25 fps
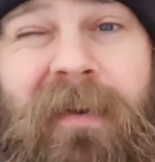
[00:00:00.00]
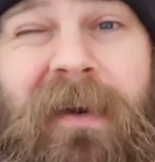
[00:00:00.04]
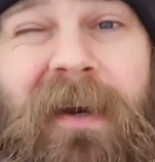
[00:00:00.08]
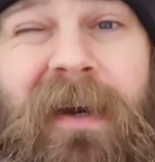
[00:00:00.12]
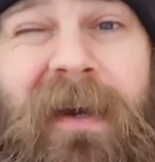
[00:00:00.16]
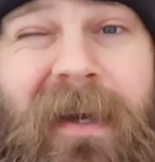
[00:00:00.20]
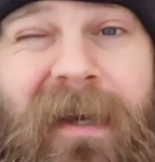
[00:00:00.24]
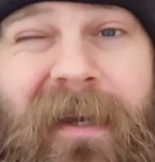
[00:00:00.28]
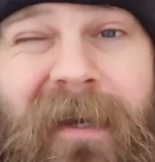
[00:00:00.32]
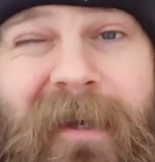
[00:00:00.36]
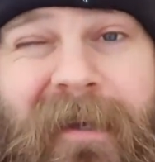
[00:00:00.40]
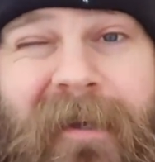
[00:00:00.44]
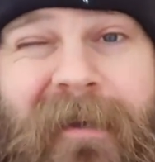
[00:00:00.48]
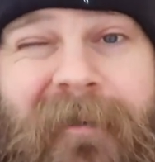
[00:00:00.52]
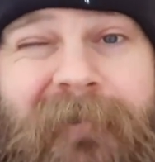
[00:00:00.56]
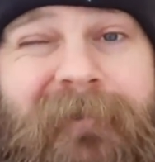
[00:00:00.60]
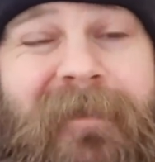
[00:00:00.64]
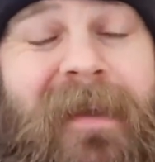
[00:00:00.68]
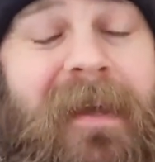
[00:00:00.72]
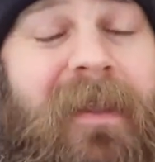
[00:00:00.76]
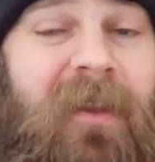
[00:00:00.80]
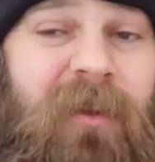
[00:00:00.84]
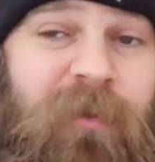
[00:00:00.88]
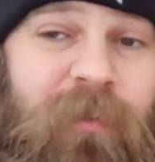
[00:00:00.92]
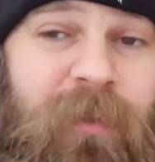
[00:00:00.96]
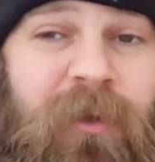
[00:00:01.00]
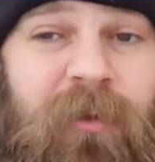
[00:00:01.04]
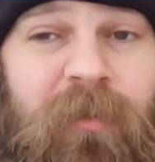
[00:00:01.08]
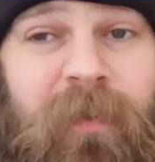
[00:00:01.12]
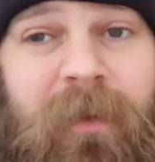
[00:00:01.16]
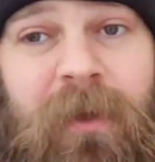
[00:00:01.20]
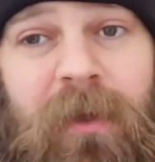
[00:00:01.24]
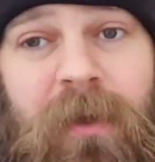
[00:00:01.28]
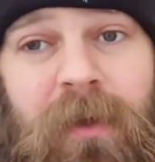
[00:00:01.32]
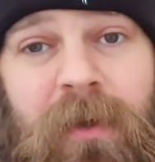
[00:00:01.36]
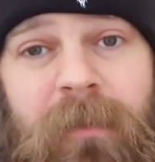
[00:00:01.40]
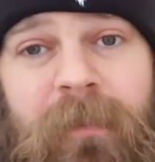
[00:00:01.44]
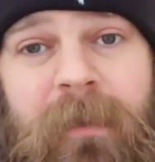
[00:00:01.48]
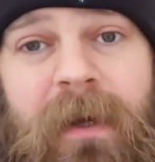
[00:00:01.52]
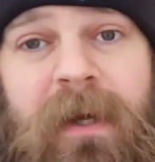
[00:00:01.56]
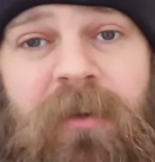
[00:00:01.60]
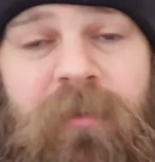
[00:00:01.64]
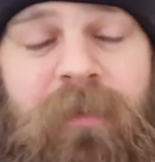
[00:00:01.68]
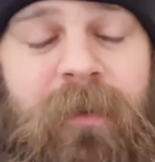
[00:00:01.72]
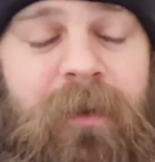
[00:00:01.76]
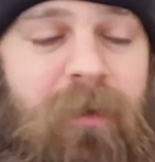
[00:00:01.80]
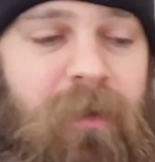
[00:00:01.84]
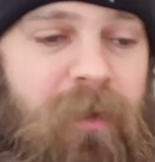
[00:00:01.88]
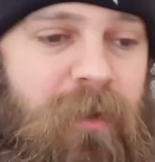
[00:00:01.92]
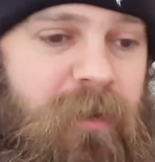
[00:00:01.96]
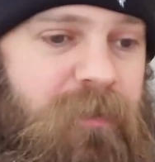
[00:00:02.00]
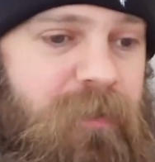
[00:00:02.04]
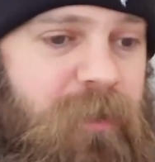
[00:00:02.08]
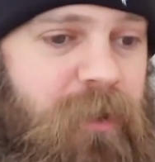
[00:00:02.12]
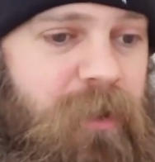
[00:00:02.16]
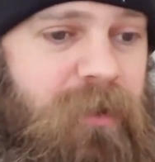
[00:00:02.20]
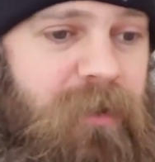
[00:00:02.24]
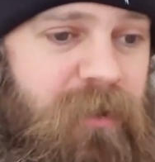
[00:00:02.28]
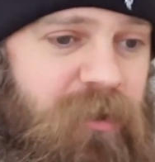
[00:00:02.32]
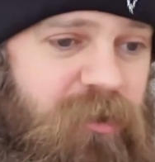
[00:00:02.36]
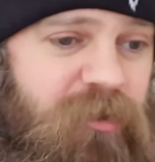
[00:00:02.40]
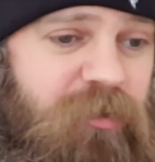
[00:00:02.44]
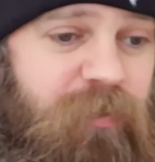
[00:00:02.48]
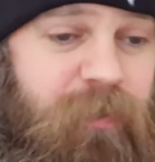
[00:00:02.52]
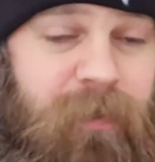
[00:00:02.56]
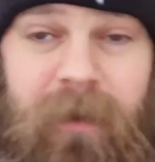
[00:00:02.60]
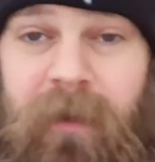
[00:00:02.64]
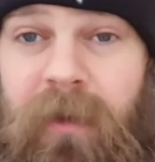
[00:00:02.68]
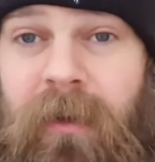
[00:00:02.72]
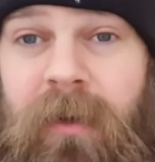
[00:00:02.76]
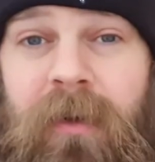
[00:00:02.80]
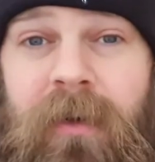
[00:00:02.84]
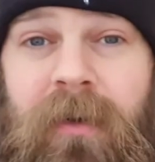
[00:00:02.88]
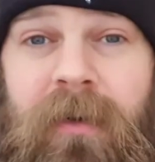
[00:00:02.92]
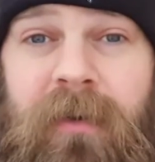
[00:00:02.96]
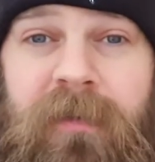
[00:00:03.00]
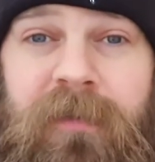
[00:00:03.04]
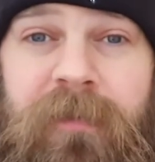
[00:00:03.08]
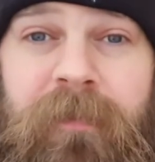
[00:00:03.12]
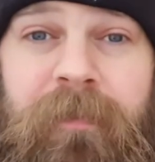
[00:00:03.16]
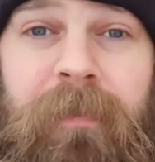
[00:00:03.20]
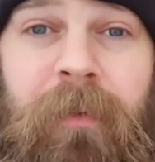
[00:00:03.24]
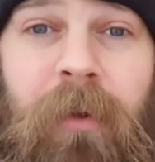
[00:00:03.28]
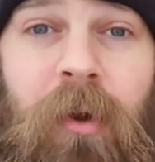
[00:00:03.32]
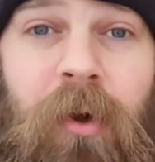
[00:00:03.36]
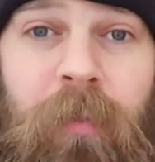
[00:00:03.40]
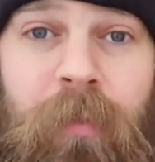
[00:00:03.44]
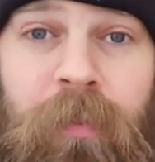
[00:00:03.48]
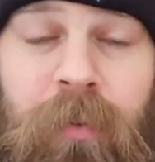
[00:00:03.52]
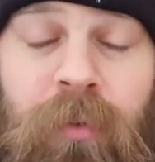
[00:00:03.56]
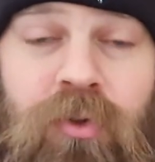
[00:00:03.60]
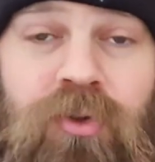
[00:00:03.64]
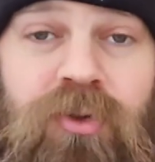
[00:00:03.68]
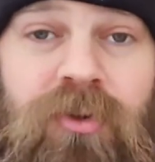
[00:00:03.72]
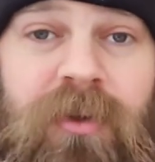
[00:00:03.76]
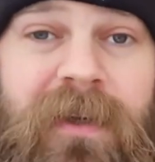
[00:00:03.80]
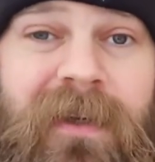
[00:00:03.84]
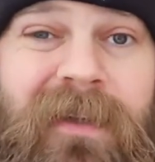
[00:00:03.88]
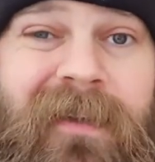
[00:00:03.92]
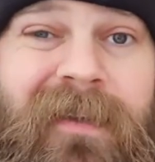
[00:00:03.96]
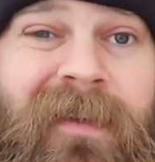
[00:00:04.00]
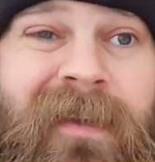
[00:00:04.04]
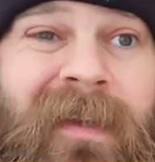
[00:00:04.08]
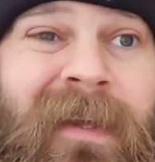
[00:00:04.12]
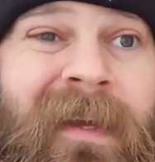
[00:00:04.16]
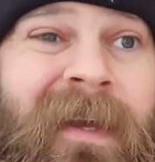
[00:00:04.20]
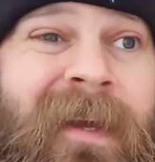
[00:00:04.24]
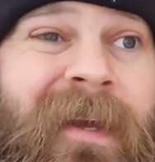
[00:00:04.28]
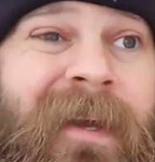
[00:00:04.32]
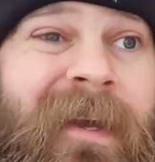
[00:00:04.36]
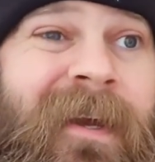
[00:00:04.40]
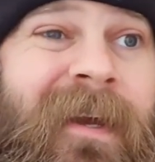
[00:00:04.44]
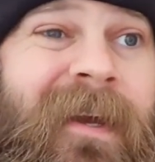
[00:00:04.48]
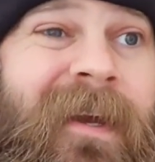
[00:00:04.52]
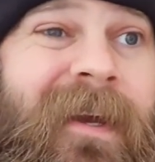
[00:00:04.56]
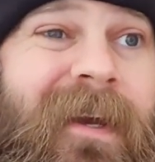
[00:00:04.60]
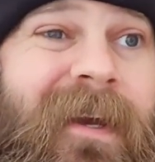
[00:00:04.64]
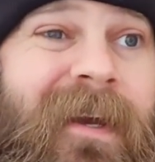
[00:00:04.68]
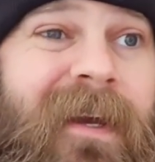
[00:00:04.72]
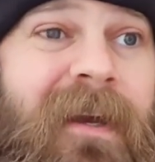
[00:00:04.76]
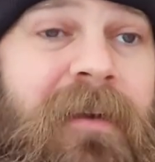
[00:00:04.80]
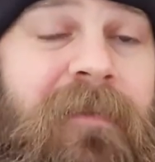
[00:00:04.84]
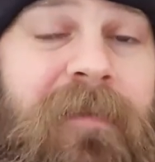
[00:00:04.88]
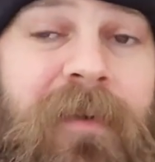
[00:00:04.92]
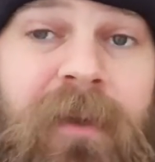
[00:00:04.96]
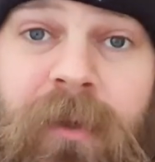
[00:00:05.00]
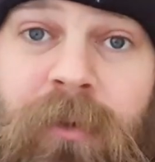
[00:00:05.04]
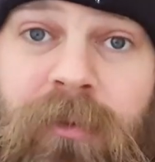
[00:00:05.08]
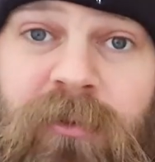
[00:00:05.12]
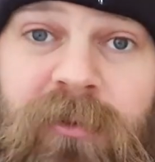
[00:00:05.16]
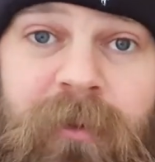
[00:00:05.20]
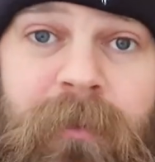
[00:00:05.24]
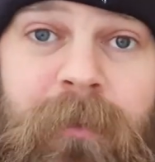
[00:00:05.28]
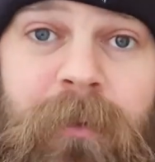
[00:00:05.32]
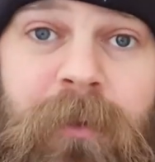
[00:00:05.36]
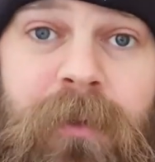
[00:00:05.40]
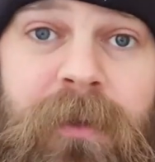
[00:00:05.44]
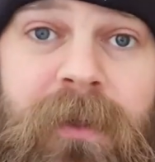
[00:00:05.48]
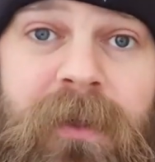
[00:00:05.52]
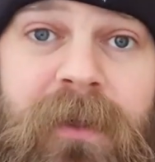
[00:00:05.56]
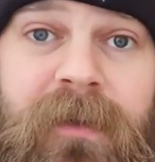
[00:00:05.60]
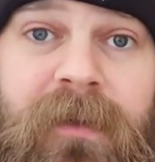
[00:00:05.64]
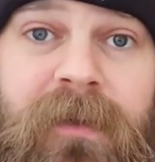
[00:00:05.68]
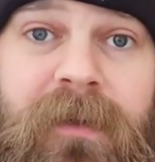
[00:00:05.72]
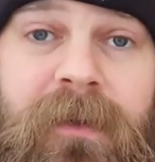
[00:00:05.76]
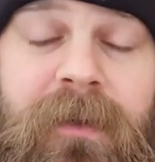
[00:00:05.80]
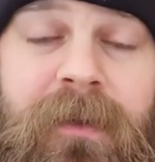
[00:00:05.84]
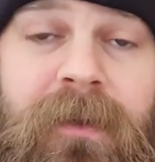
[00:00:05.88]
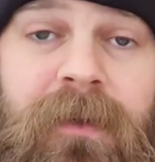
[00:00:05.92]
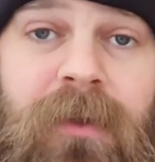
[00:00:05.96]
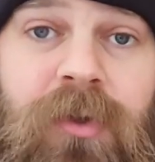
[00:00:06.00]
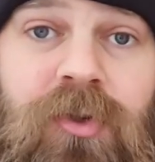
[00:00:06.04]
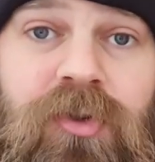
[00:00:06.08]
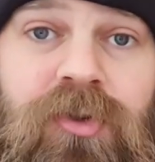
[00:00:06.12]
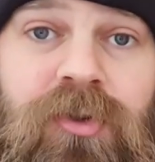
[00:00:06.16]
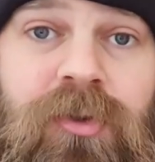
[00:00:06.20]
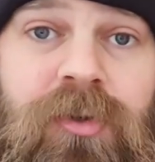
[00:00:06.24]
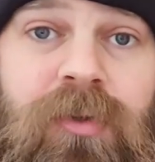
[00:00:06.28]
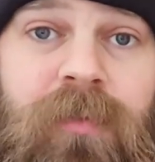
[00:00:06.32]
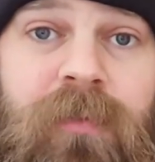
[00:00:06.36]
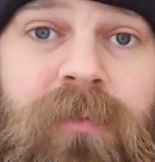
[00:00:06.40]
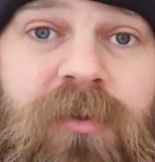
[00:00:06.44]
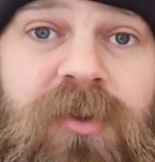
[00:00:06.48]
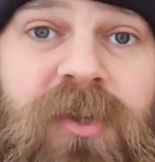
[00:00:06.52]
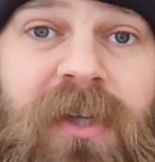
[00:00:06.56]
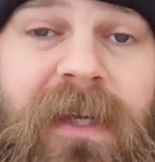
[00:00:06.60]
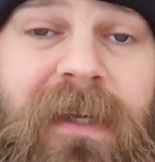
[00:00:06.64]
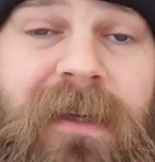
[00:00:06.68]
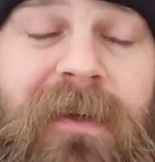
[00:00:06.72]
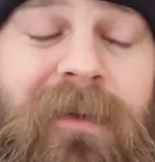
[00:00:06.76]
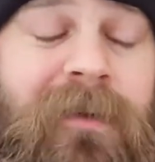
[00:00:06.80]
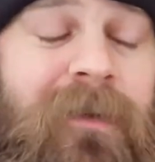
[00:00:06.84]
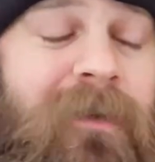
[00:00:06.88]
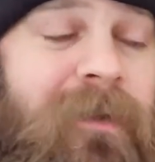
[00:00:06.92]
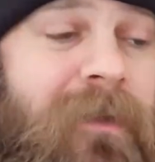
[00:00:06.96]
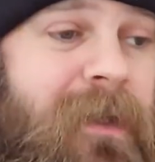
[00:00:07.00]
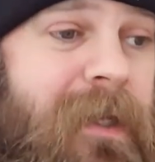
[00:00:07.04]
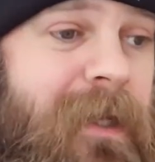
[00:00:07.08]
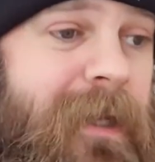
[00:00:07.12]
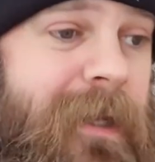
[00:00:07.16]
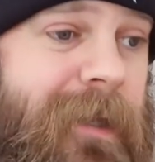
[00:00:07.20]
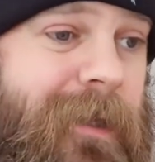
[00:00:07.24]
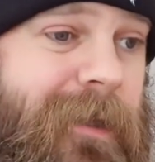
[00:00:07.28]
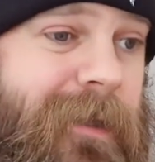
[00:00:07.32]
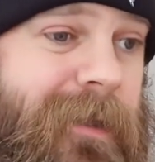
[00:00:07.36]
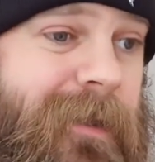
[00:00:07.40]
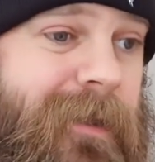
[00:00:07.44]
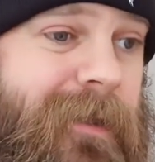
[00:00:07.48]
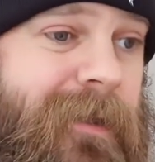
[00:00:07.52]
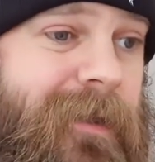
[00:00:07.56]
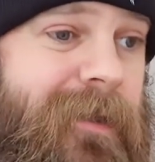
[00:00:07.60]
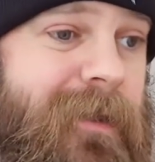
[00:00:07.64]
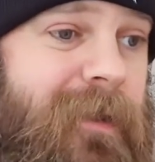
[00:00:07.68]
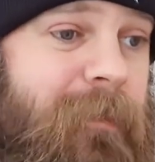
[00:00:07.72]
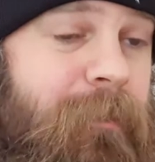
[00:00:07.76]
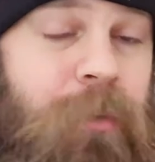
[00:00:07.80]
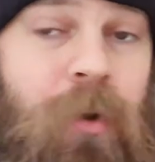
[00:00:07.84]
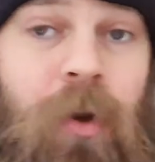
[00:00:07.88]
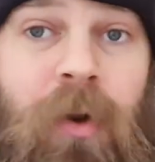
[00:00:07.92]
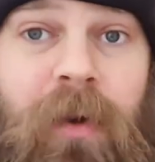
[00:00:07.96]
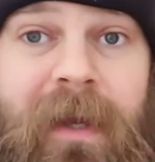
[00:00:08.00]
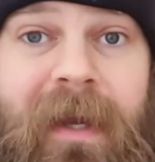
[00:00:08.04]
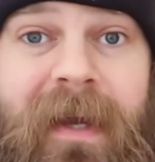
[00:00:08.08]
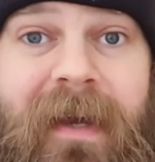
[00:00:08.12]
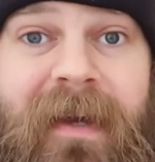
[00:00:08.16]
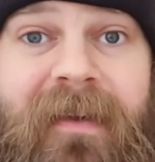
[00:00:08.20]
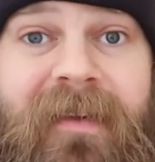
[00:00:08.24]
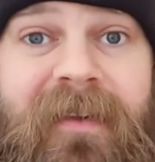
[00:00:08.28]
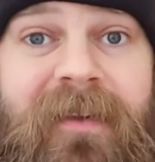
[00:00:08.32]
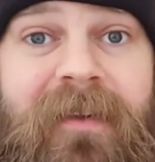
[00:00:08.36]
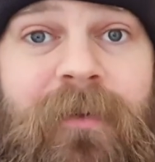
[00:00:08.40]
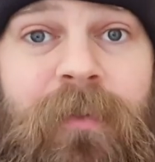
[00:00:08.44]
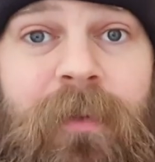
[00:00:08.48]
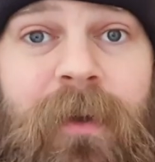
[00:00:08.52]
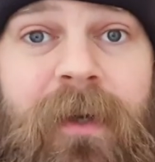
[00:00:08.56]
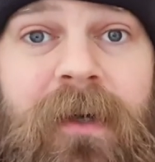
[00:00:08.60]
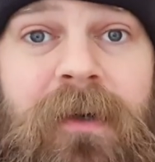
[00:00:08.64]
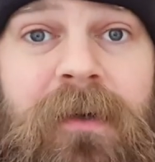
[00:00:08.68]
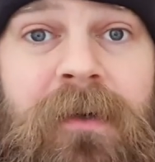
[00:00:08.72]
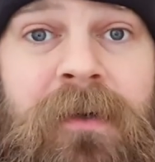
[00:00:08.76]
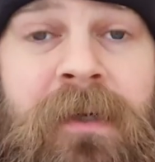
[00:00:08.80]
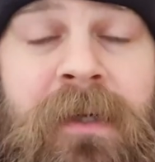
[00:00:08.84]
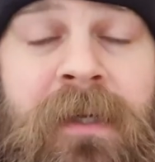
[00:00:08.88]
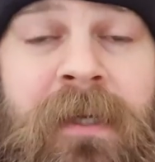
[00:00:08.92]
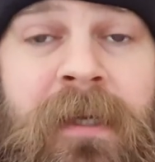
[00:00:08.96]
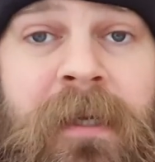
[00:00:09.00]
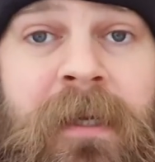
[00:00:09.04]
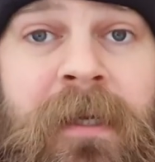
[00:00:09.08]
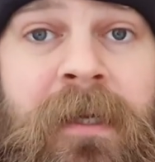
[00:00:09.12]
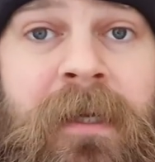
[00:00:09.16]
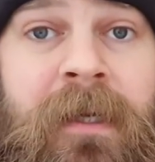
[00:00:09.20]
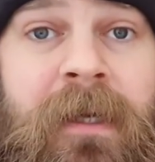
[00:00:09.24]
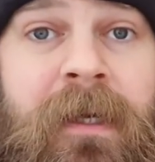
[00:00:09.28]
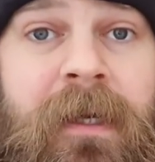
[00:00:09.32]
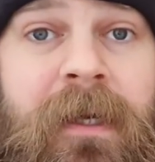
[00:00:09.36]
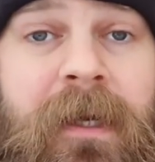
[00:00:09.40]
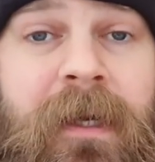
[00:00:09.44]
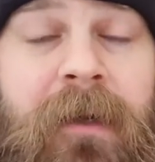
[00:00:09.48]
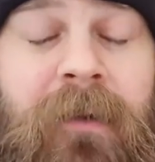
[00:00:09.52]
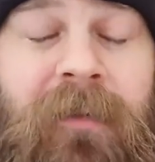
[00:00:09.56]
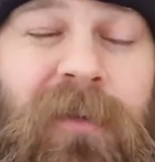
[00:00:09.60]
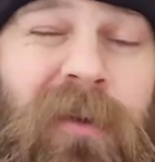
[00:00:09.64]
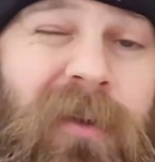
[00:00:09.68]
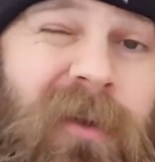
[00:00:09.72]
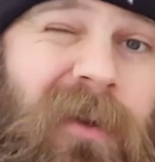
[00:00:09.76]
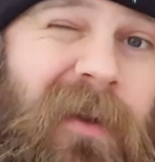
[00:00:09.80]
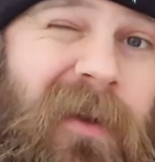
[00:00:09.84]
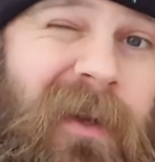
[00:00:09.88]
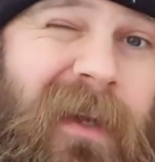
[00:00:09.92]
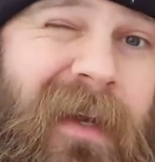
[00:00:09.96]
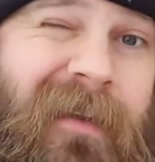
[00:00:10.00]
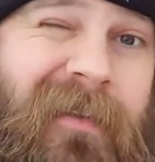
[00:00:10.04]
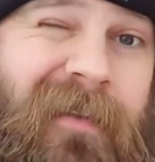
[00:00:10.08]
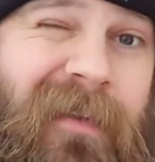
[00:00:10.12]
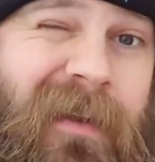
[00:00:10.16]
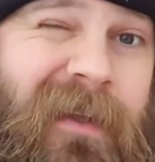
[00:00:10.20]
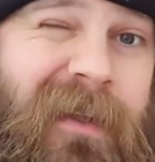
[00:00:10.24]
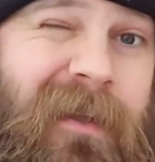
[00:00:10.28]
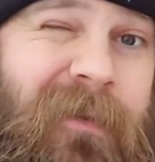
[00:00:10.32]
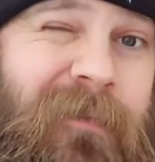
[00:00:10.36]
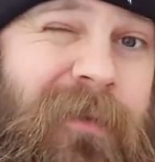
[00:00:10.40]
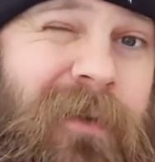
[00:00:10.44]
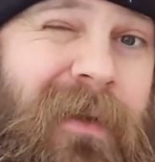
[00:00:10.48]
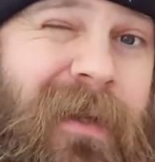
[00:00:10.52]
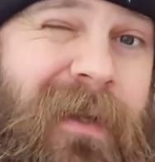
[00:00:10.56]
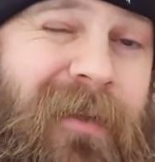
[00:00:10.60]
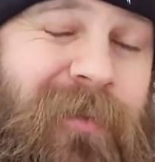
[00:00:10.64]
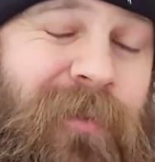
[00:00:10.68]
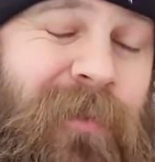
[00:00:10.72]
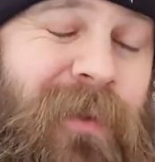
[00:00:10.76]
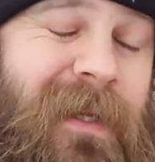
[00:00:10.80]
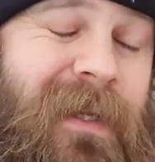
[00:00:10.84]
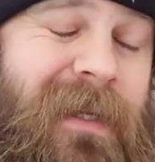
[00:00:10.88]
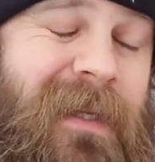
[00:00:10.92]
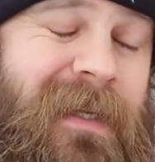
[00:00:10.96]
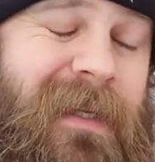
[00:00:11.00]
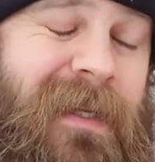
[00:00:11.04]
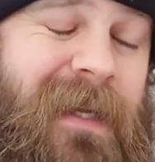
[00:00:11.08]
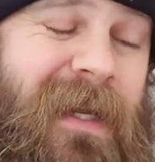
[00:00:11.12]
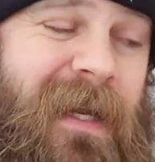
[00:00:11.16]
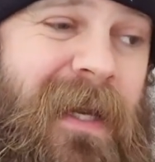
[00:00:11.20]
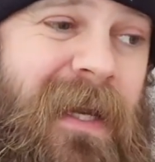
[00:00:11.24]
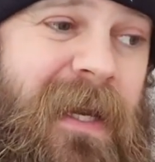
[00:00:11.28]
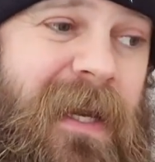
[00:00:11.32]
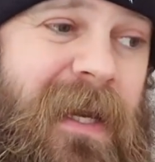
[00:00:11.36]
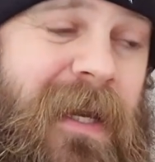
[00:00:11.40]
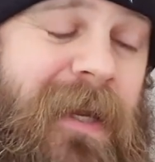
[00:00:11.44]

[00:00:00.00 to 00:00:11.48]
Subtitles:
But this week's been good, man. There's been a lot of orders, been a lot of blog posts written, videos uploaded to the YouTube channel, broadcast as well. We've got another guest lined up for next week.